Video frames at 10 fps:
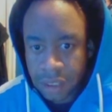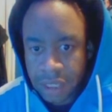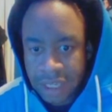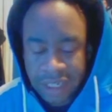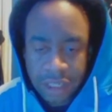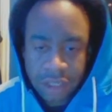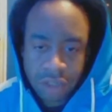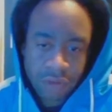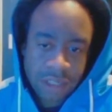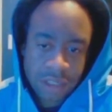and getting the
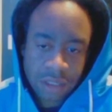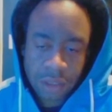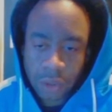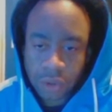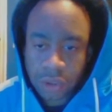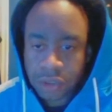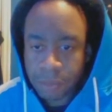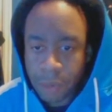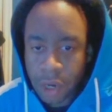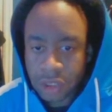rest of the little
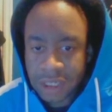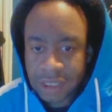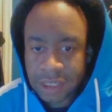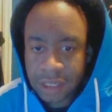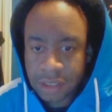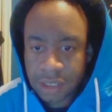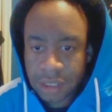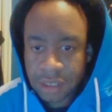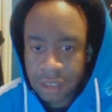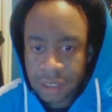small details
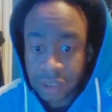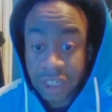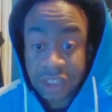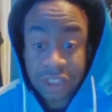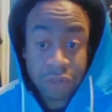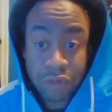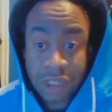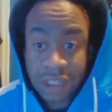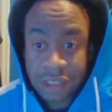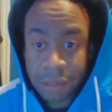in. Like I said,
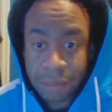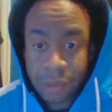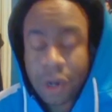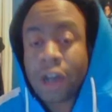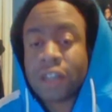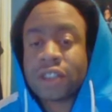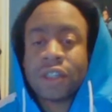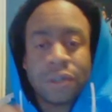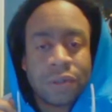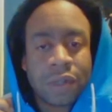really simple.
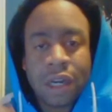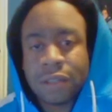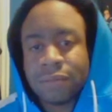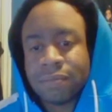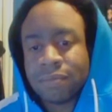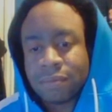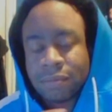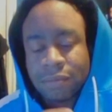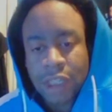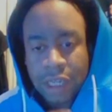Also, and
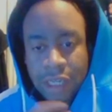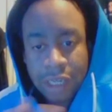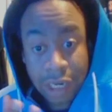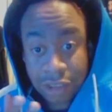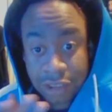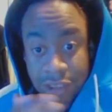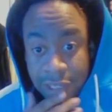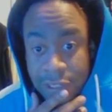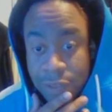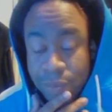I'll just
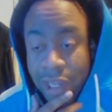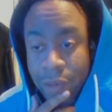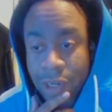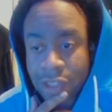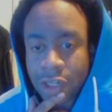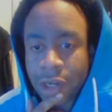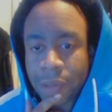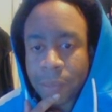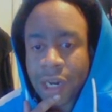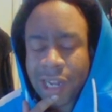let this play while I talk,
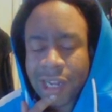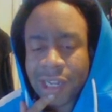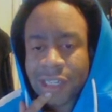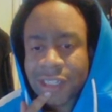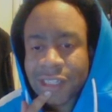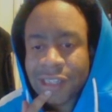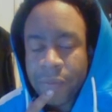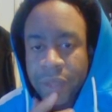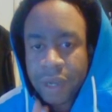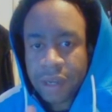but
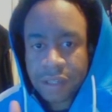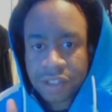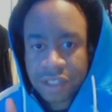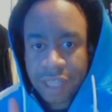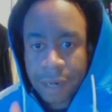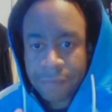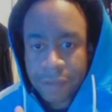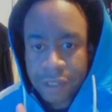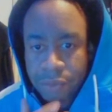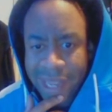the setup for
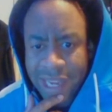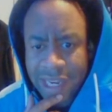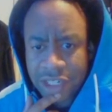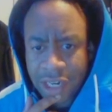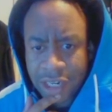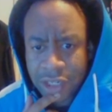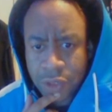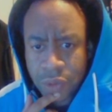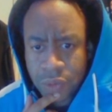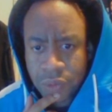this page, I
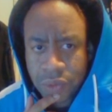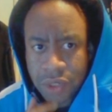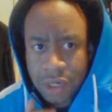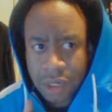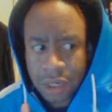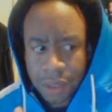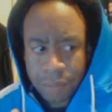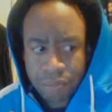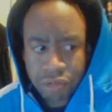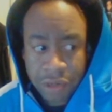used a
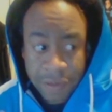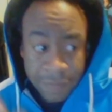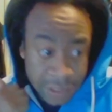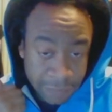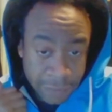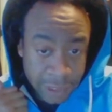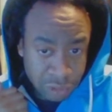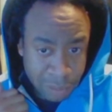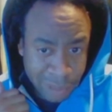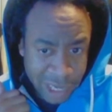previous
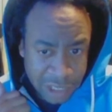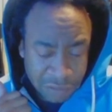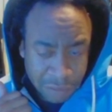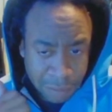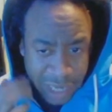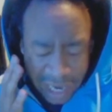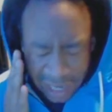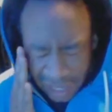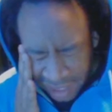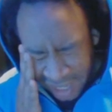victory page from
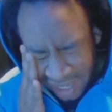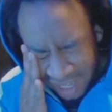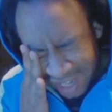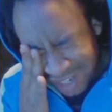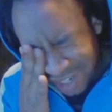Dan, I think in